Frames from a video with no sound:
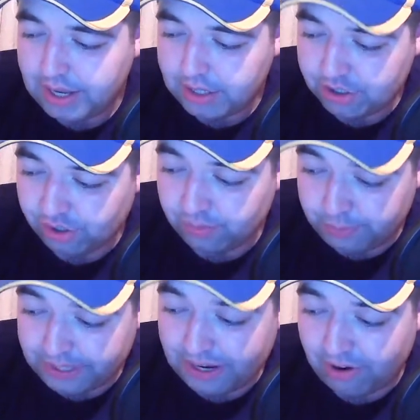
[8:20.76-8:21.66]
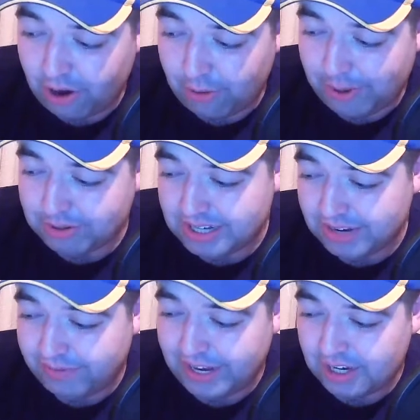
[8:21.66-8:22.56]
should be thereabouts in
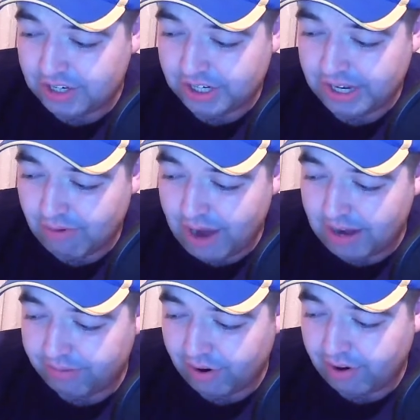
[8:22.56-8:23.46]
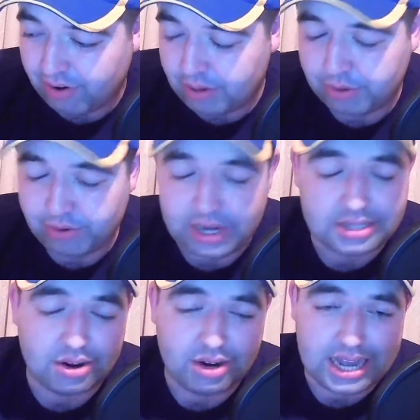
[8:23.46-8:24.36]
the finish. It ran a very credible race
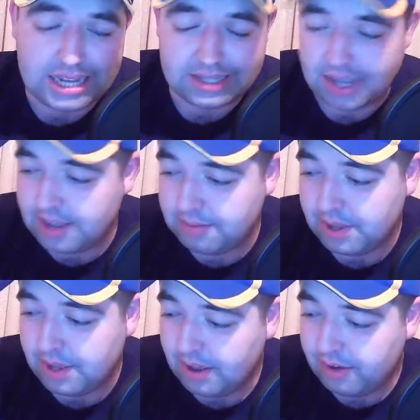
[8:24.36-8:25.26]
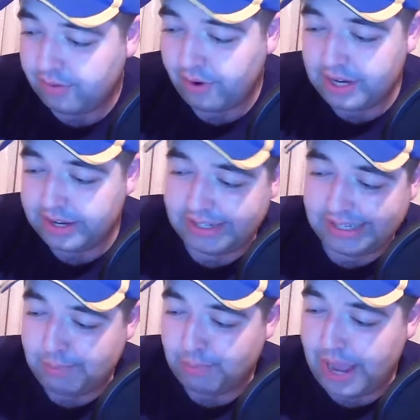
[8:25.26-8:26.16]
there last time. Very
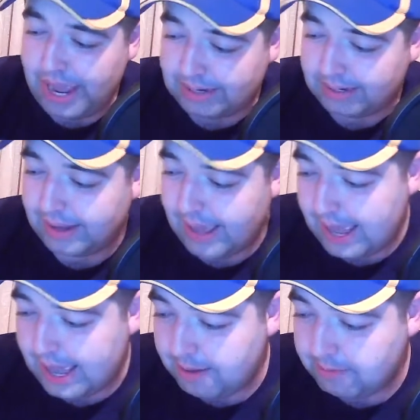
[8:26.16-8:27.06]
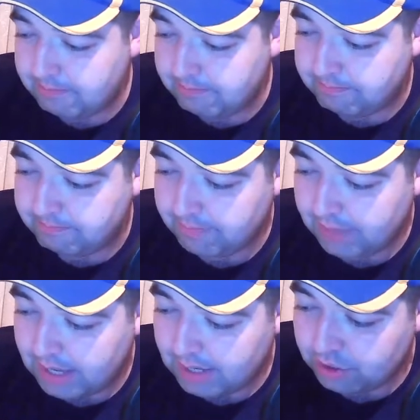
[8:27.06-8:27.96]
nicely bred.
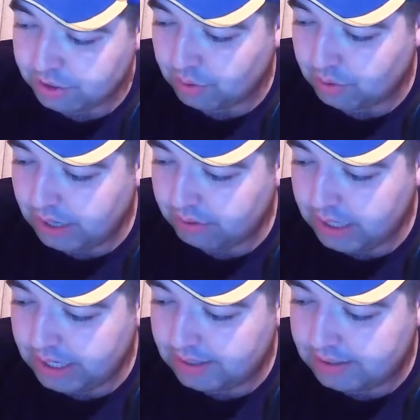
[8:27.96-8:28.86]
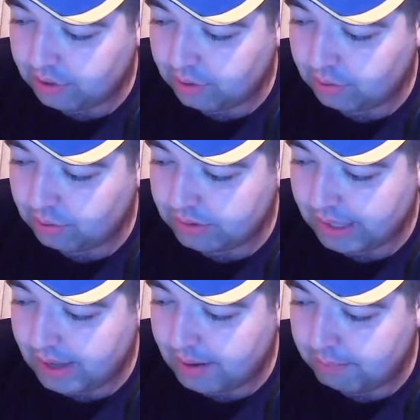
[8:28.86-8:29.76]
Just going down into
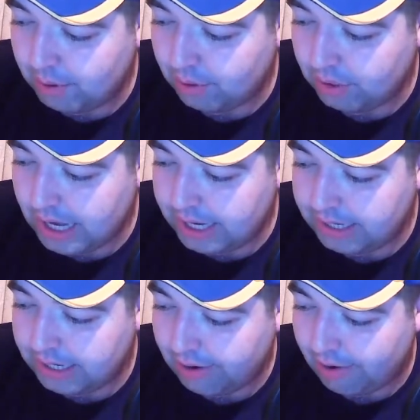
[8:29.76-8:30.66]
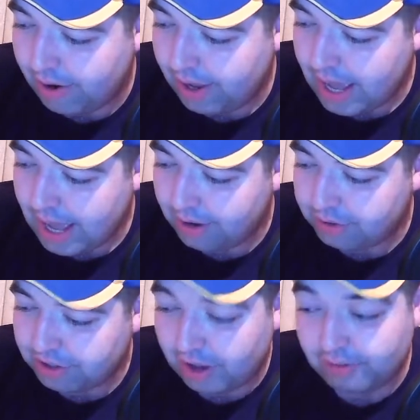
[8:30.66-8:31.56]
the bloodline here,
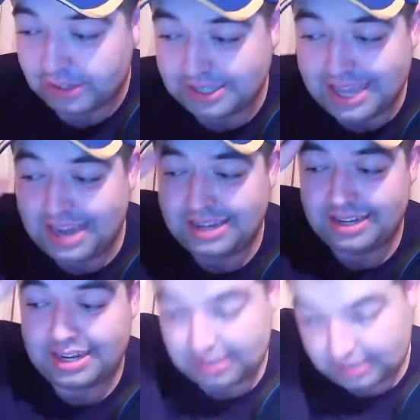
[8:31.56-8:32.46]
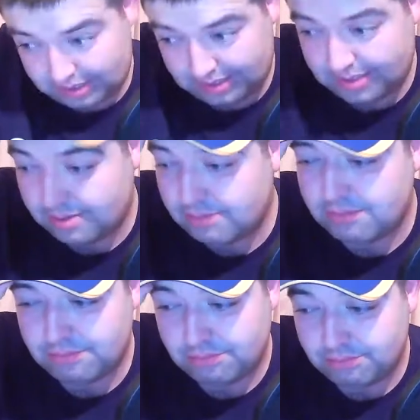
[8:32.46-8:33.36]
out of a stallion that's
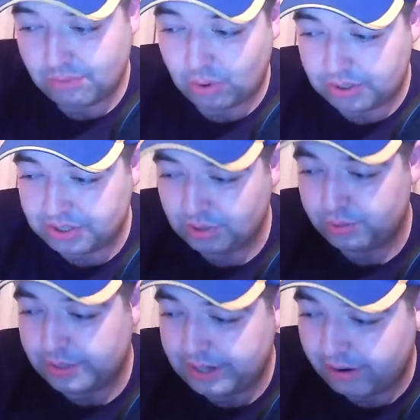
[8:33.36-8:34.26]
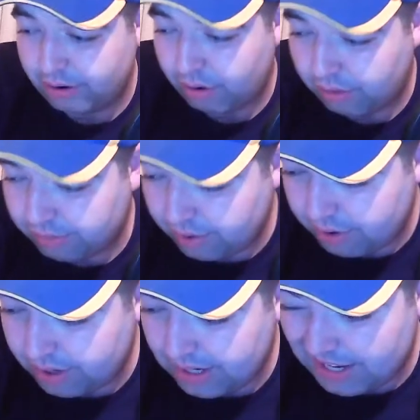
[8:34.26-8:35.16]
more suitable there
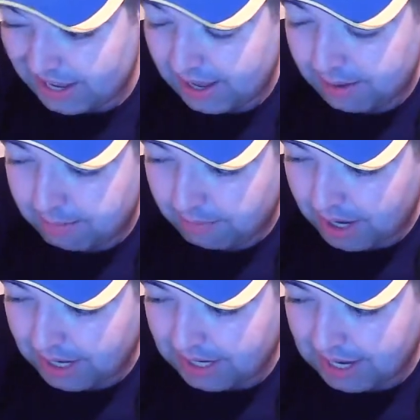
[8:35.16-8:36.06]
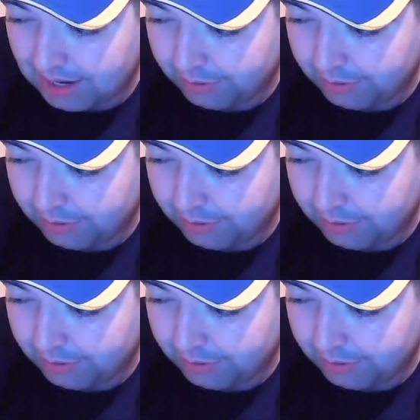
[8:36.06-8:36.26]
over a mile and a